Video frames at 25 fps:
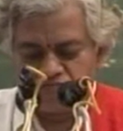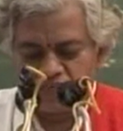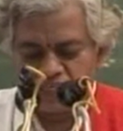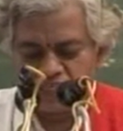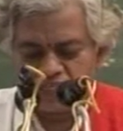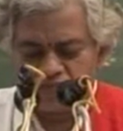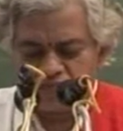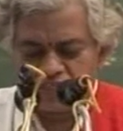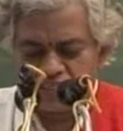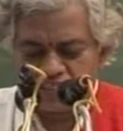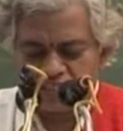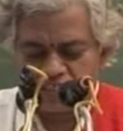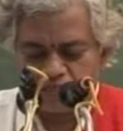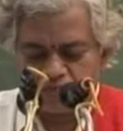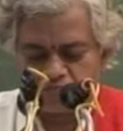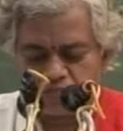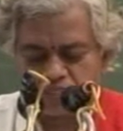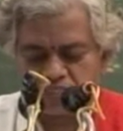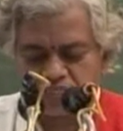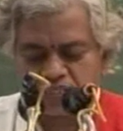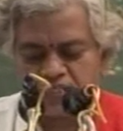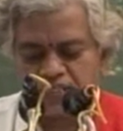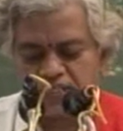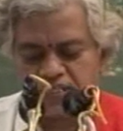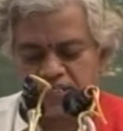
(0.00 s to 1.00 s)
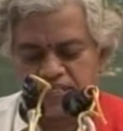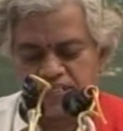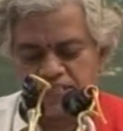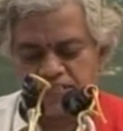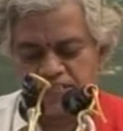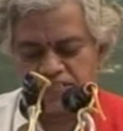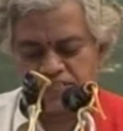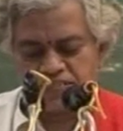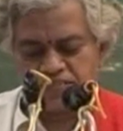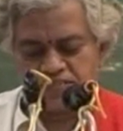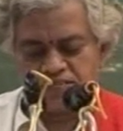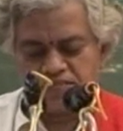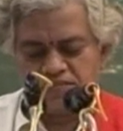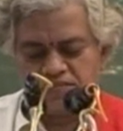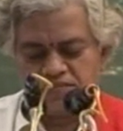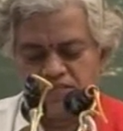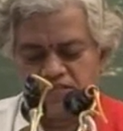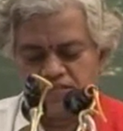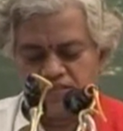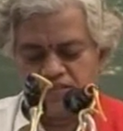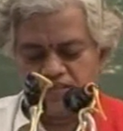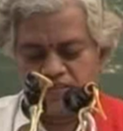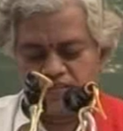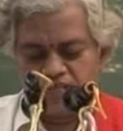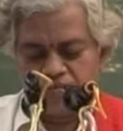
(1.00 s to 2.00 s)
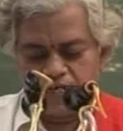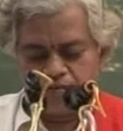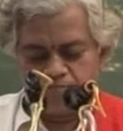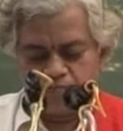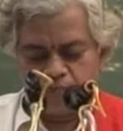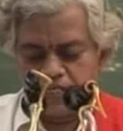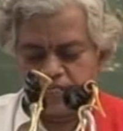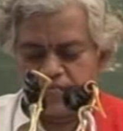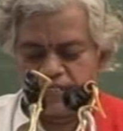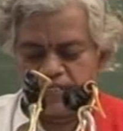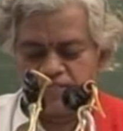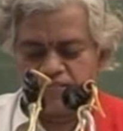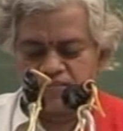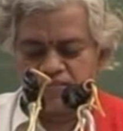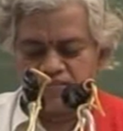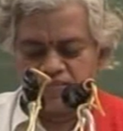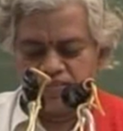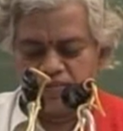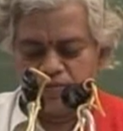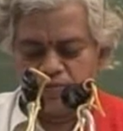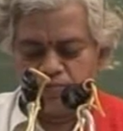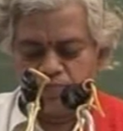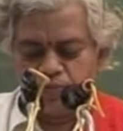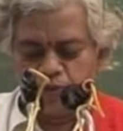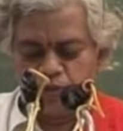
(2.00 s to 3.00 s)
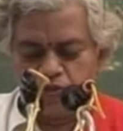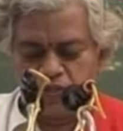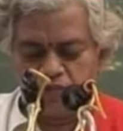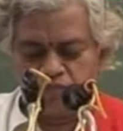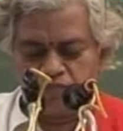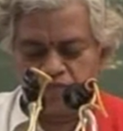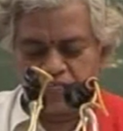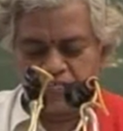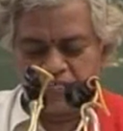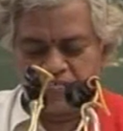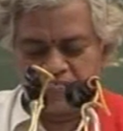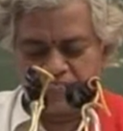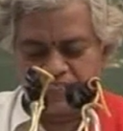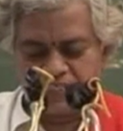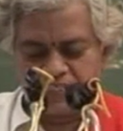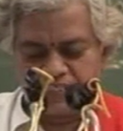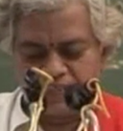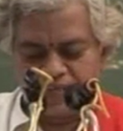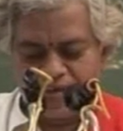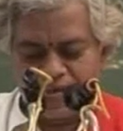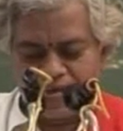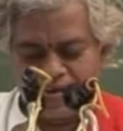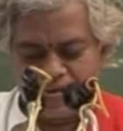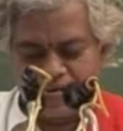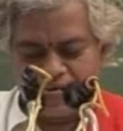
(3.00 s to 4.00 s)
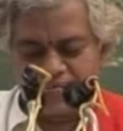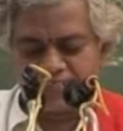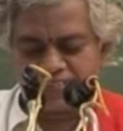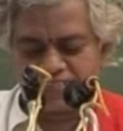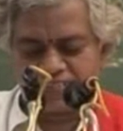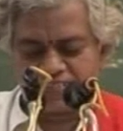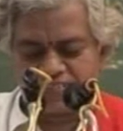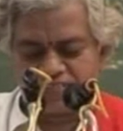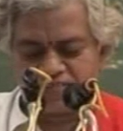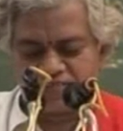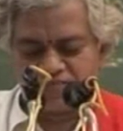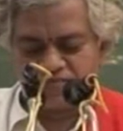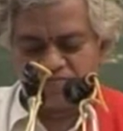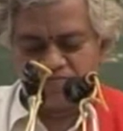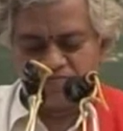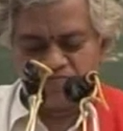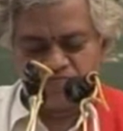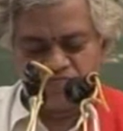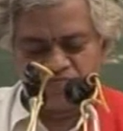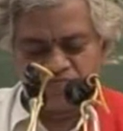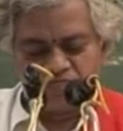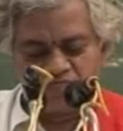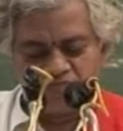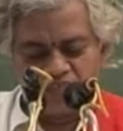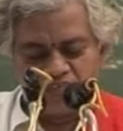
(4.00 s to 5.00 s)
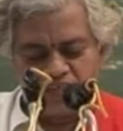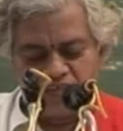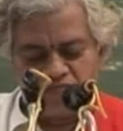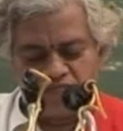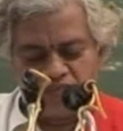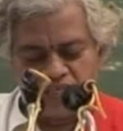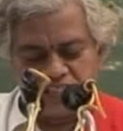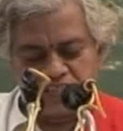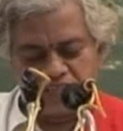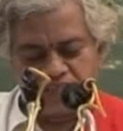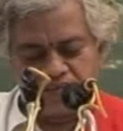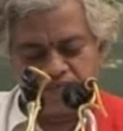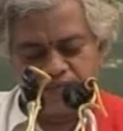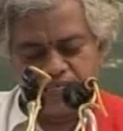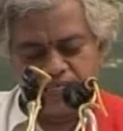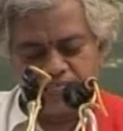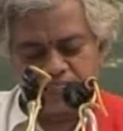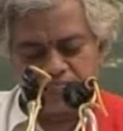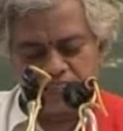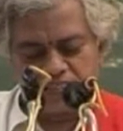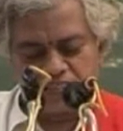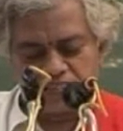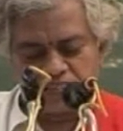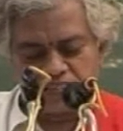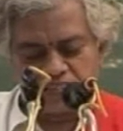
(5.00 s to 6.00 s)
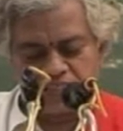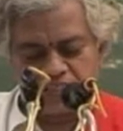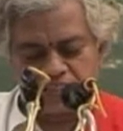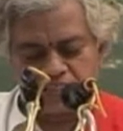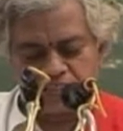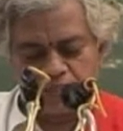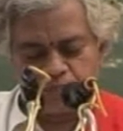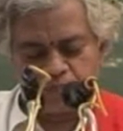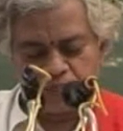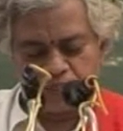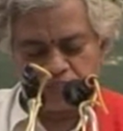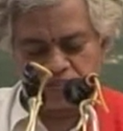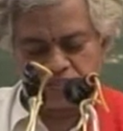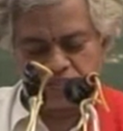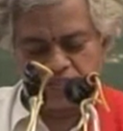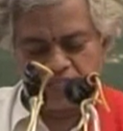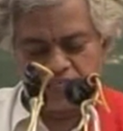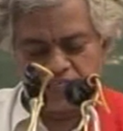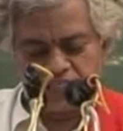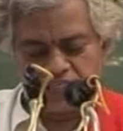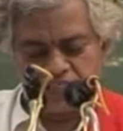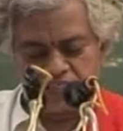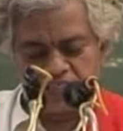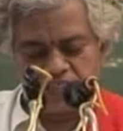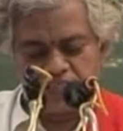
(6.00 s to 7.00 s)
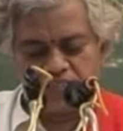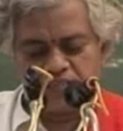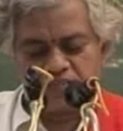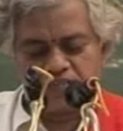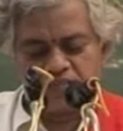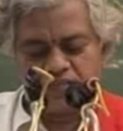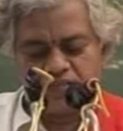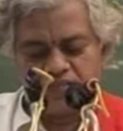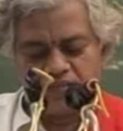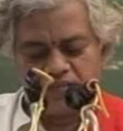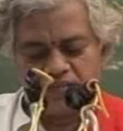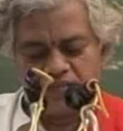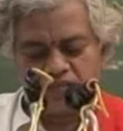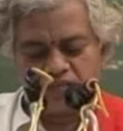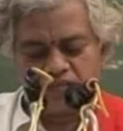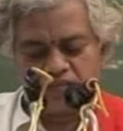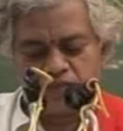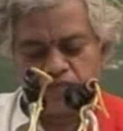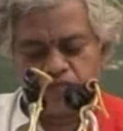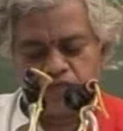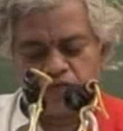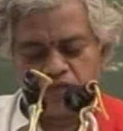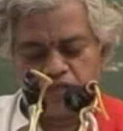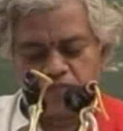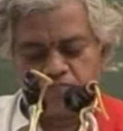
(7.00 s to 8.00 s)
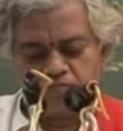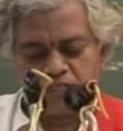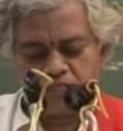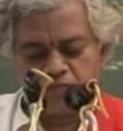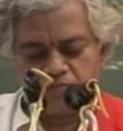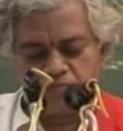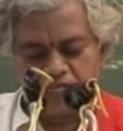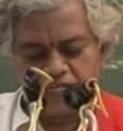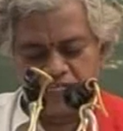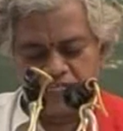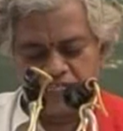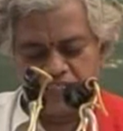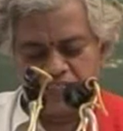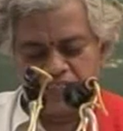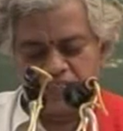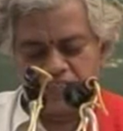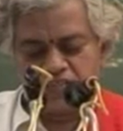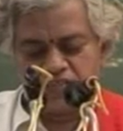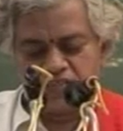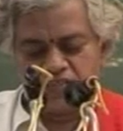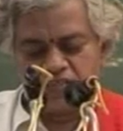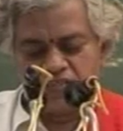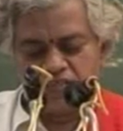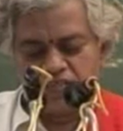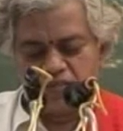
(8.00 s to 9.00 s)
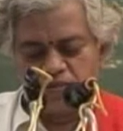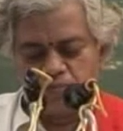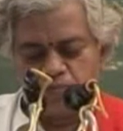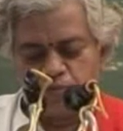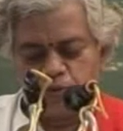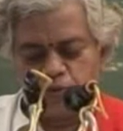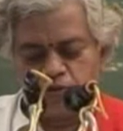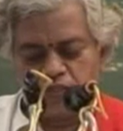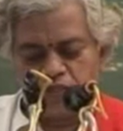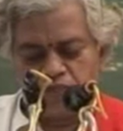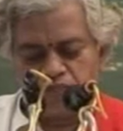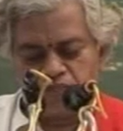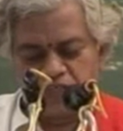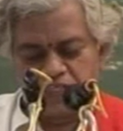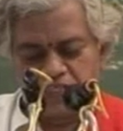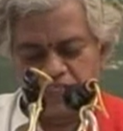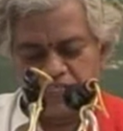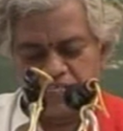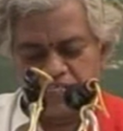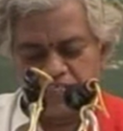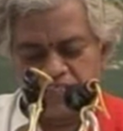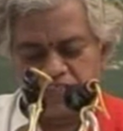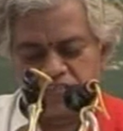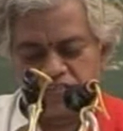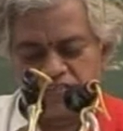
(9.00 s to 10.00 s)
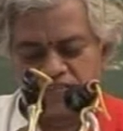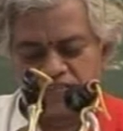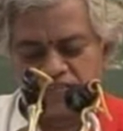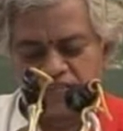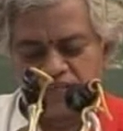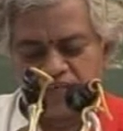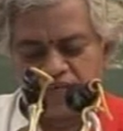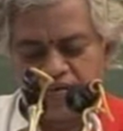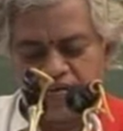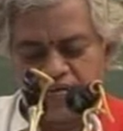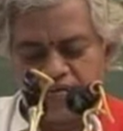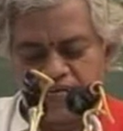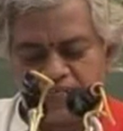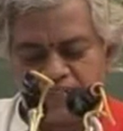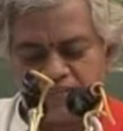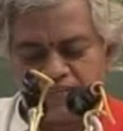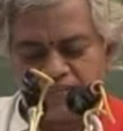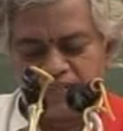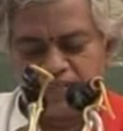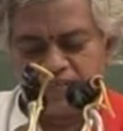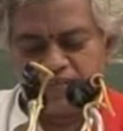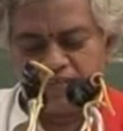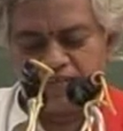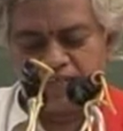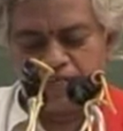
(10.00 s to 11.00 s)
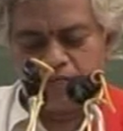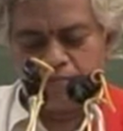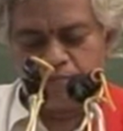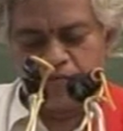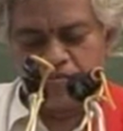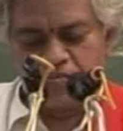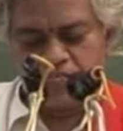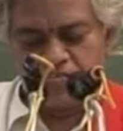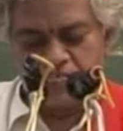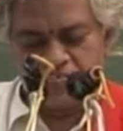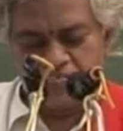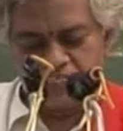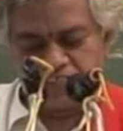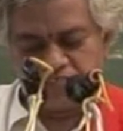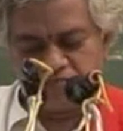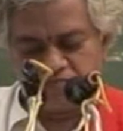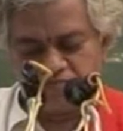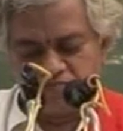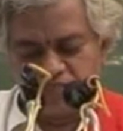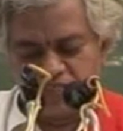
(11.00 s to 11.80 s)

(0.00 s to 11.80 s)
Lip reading: one of the samskaras, namely purificatory acts, which reconstruct the personality, reform the mind, purify it, and rebuild it.